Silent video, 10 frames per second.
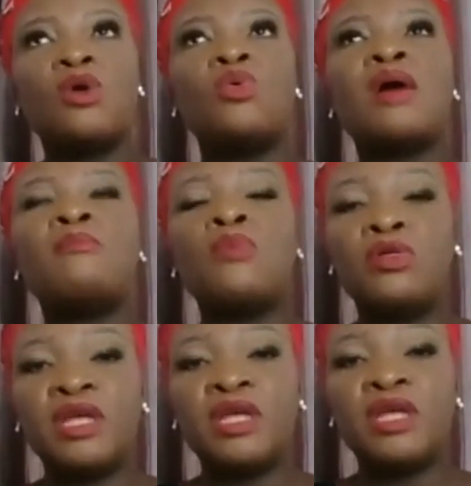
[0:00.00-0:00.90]
who are more
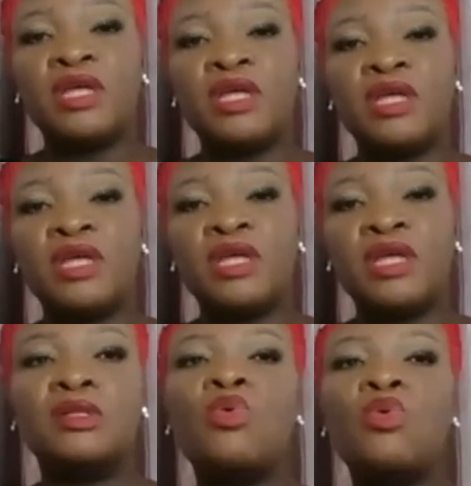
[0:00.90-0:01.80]
than capable,
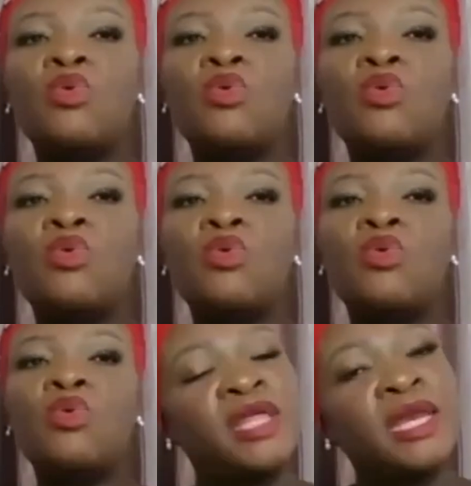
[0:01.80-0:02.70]
who are more
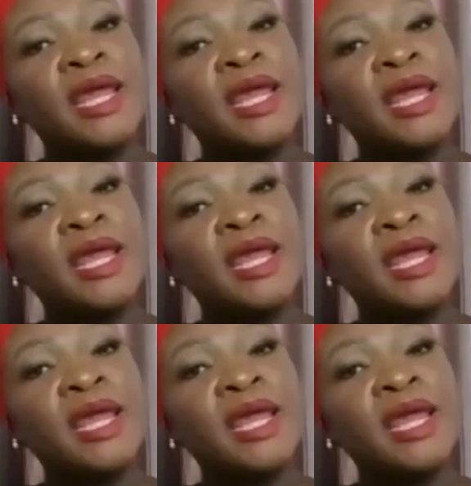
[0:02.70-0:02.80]
capable than